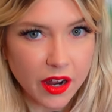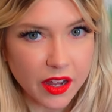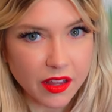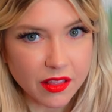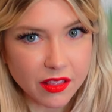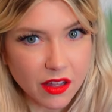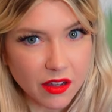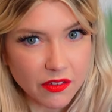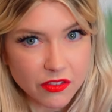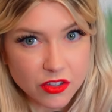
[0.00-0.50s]
I
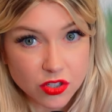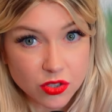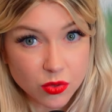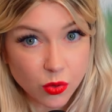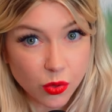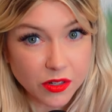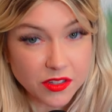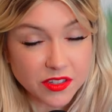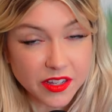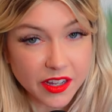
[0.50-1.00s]
love the
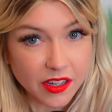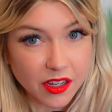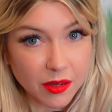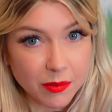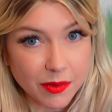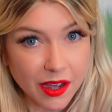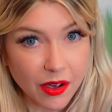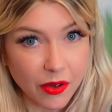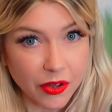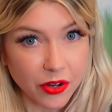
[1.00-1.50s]
swords that
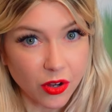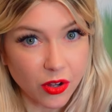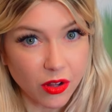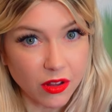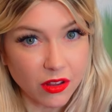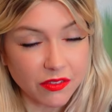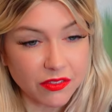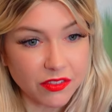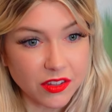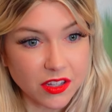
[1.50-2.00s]
come out in
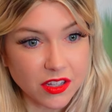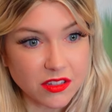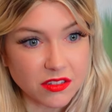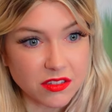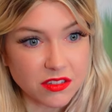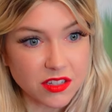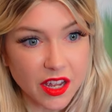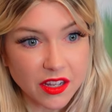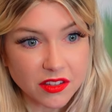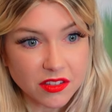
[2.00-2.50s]
all of these
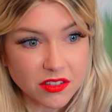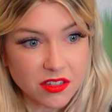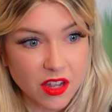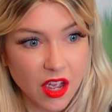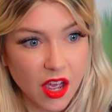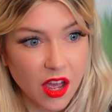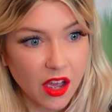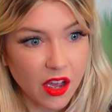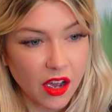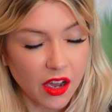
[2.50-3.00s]
sets.
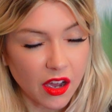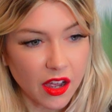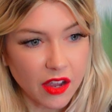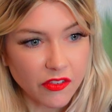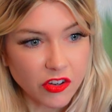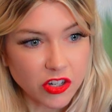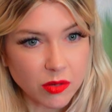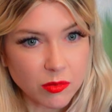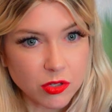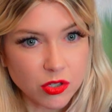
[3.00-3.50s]
Uh,
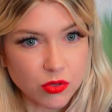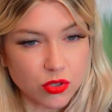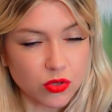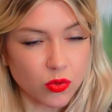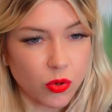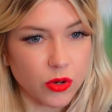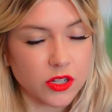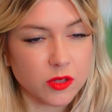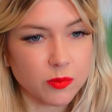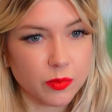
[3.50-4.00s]
every time a new
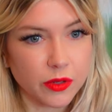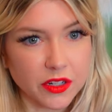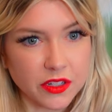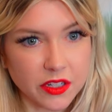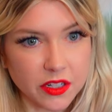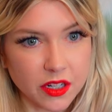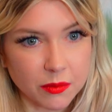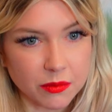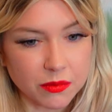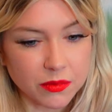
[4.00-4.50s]
sword is
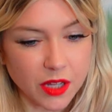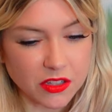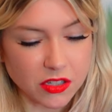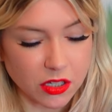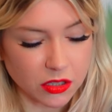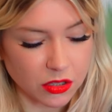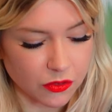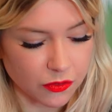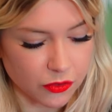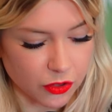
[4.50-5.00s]
printed, I'm, that's
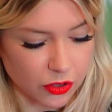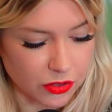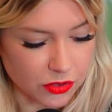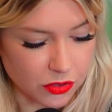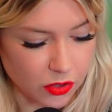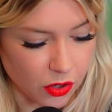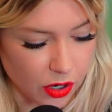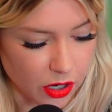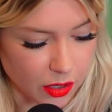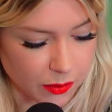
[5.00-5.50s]
like the
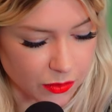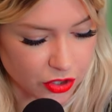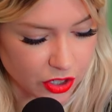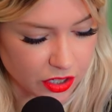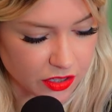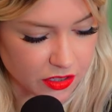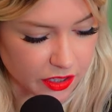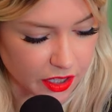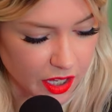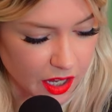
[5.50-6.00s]
first card I'm
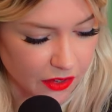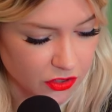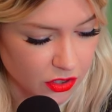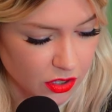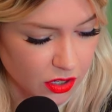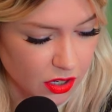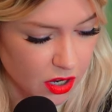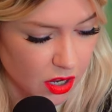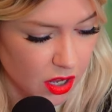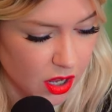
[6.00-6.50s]
chasing
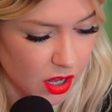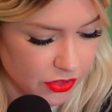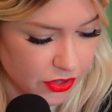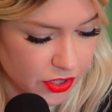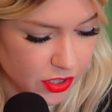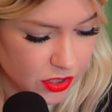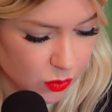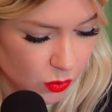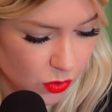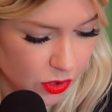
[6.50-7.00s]
after.
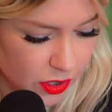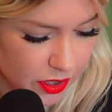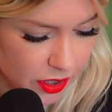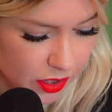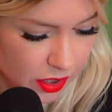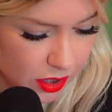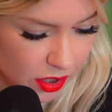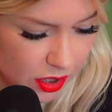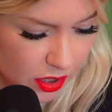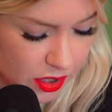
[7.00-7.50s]
This
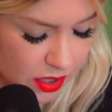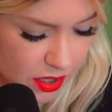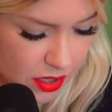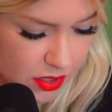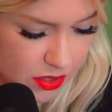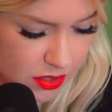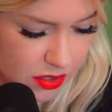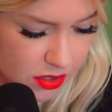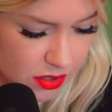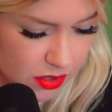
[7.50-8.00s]
one
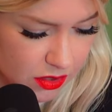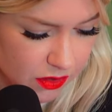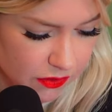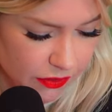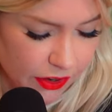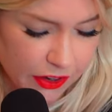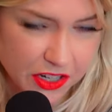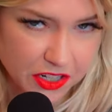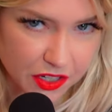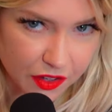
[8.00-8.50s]
is
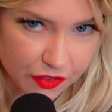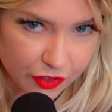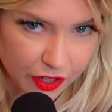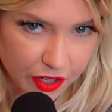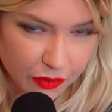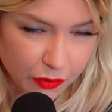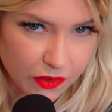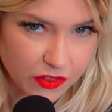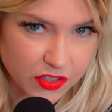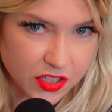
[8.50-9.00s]
very
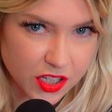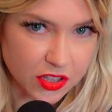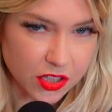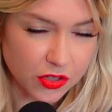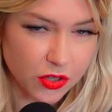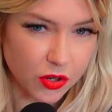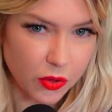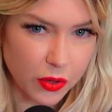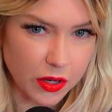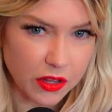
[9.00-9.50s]
different. We've seen the
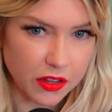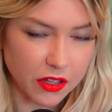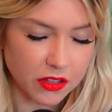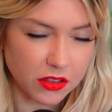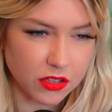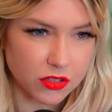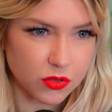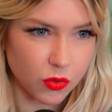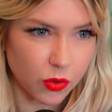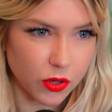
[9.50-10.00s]
cor- like
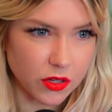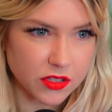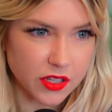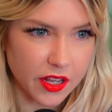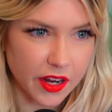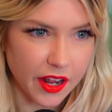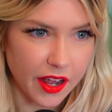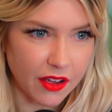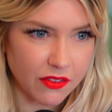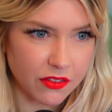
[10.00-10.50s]
the swords
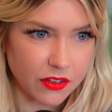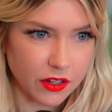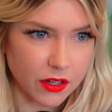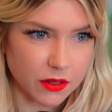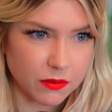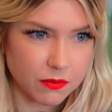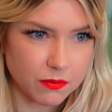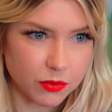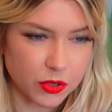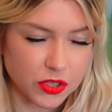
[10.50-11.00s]
that have
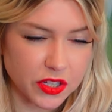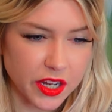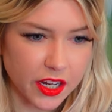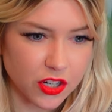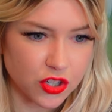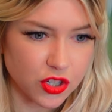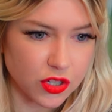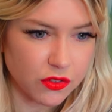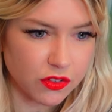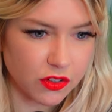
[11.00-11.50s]
a
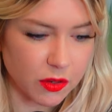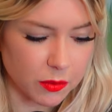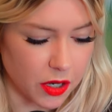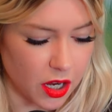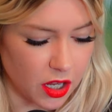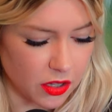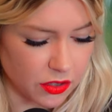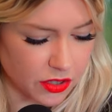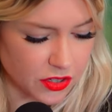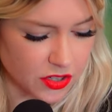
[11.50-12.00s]
protection from
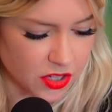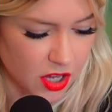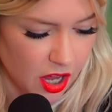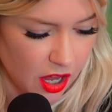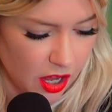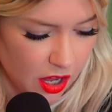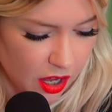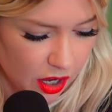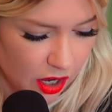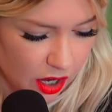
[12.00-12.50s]
colors.
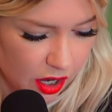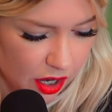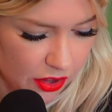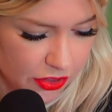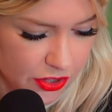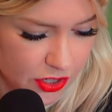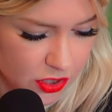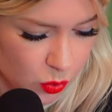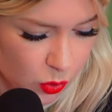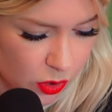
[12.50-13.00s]
Uh,
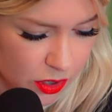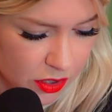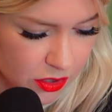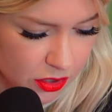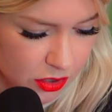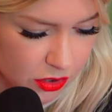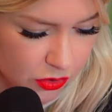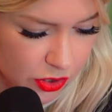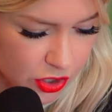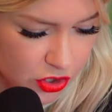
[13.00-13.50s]
this one,
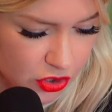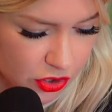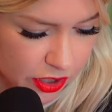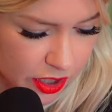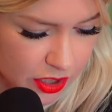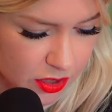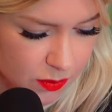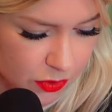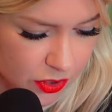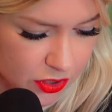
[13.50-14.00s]
the creature
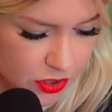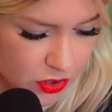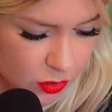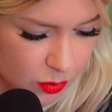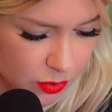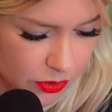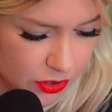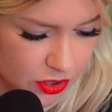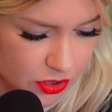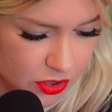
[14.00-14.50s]
gets plus two
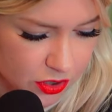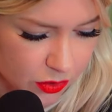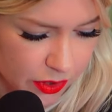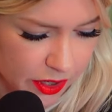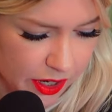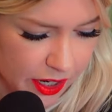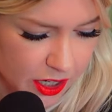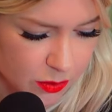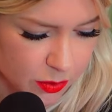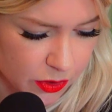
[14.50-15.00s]
plus two
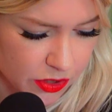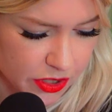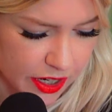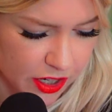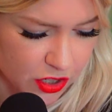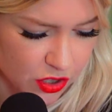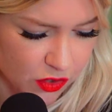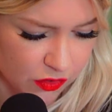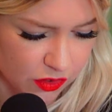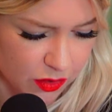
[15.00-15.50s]
and has
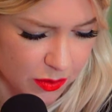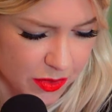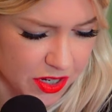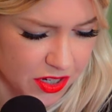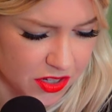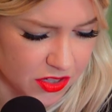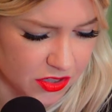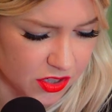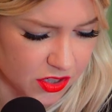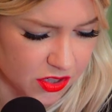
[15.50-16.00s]
protection from
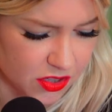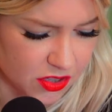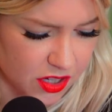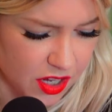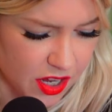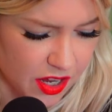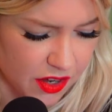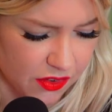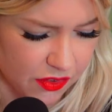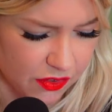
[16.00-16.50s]
instants
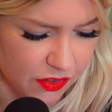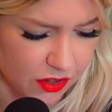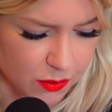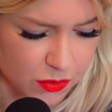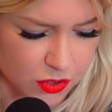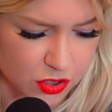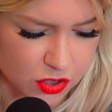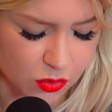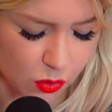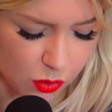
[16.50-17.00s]
and from
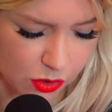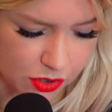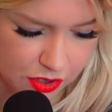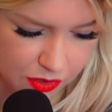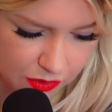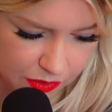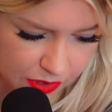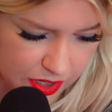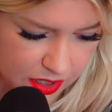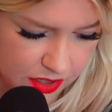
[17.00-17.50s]

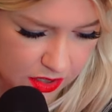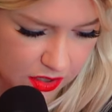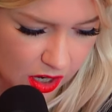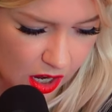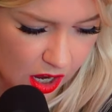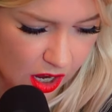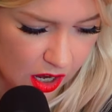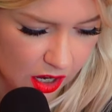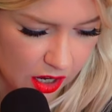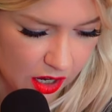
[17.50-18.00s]
sorceries.
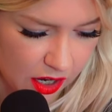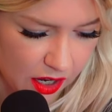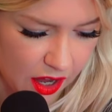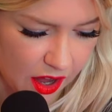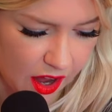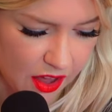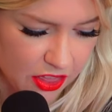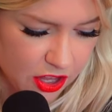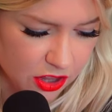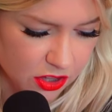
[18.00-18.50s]
Uh,
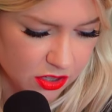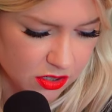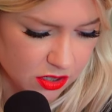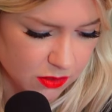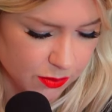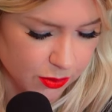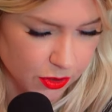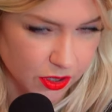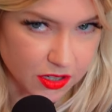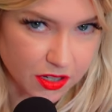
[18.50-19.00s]
I think this
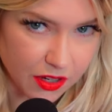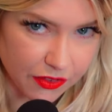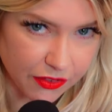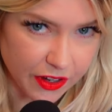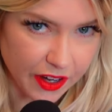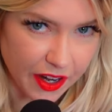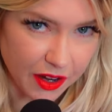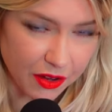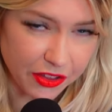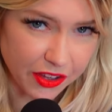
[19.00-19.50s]
is pretty
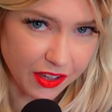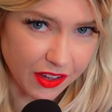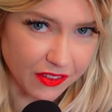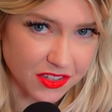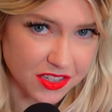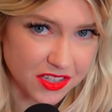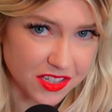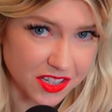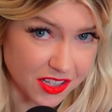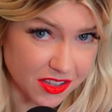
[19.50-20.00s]
different. I don't think I've
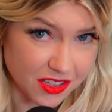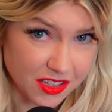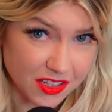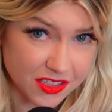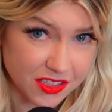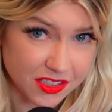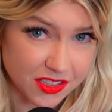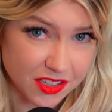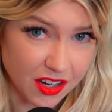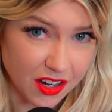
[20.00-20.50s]
seen
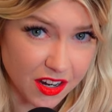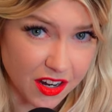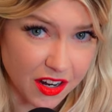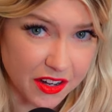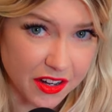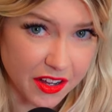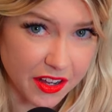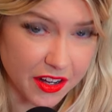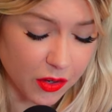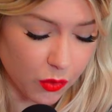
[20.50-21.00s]
this
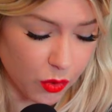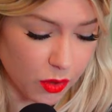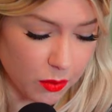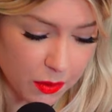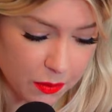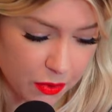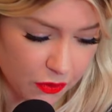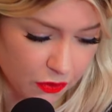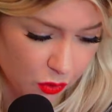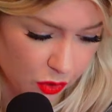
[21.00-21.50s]
on an
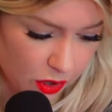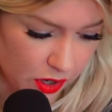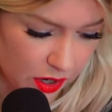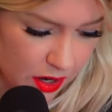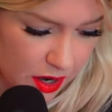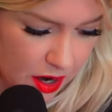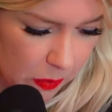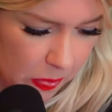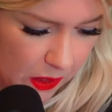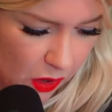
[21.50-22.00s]
equipment before.
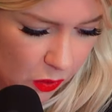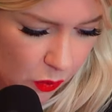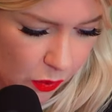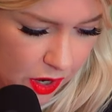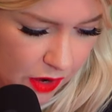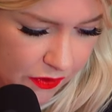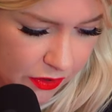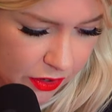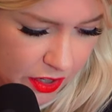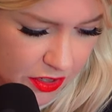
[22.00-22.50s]

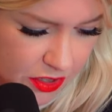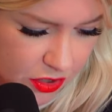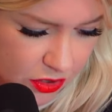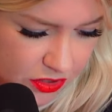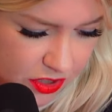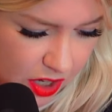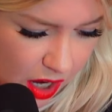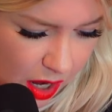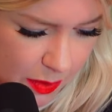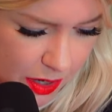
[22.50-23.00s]
Whenever it
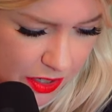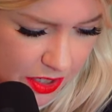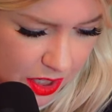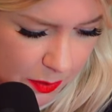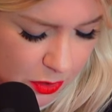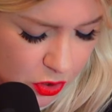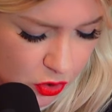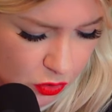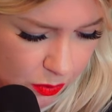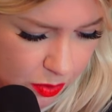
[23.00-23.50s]
deals combat
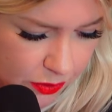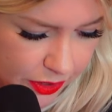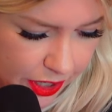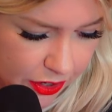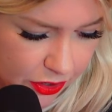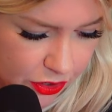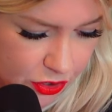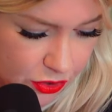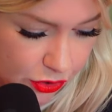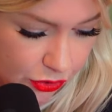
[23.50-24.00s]
damage to a
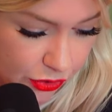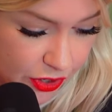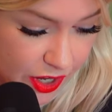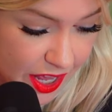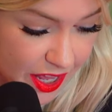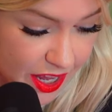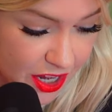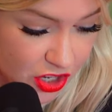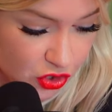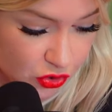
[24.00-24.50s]
player, you
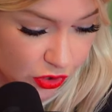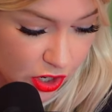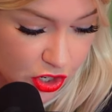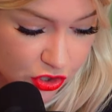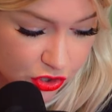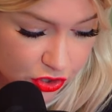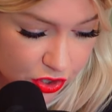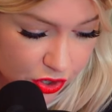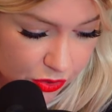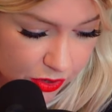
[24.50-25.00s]
create a
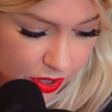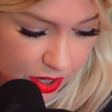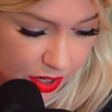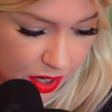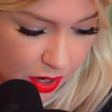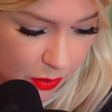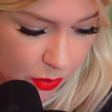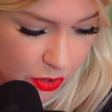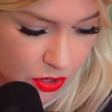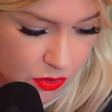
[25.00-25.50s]
treasure token,
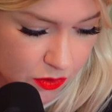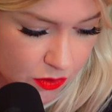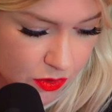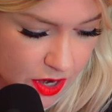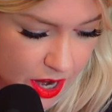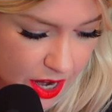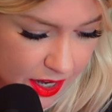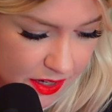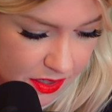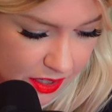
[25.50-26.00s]
and when you
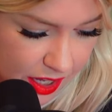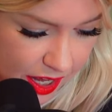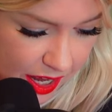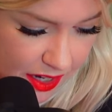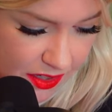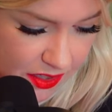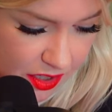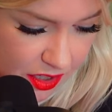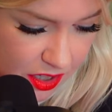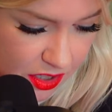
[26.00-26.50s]
next
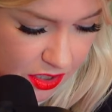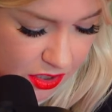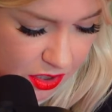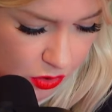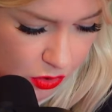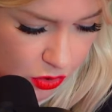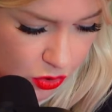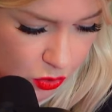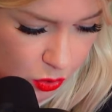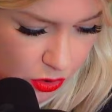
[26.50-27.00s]
cast an
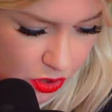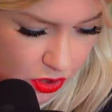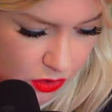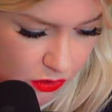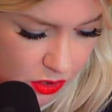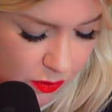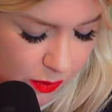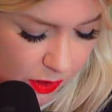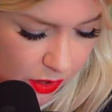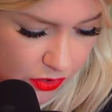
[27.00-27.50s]
instant or
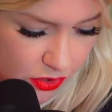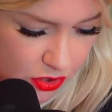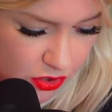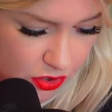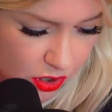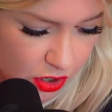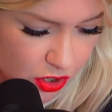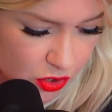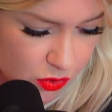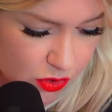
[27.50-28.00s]
sorcery spell this
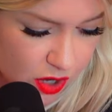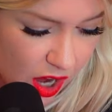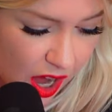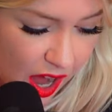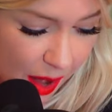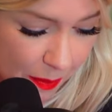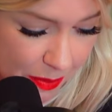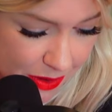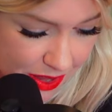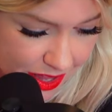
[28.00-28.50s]
turn, you
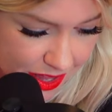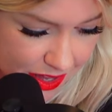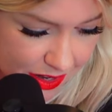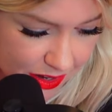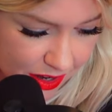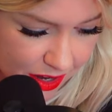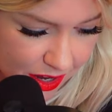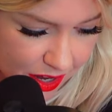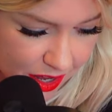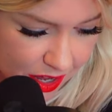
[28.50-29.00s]
copy
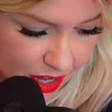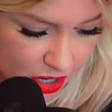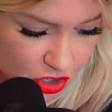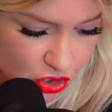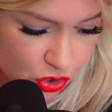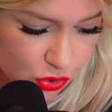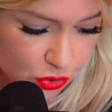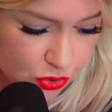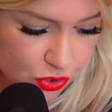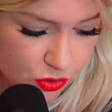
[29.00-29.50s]
it and
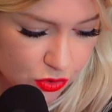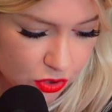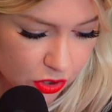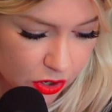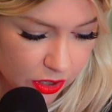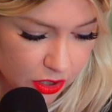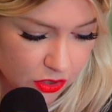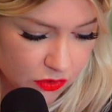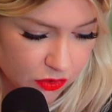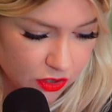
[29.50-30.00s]
choose new
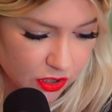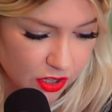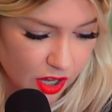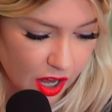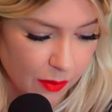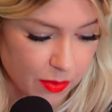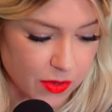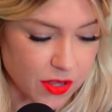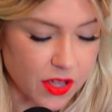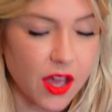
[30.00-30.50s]
targets for the
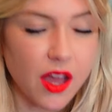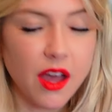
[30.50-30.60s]
copy.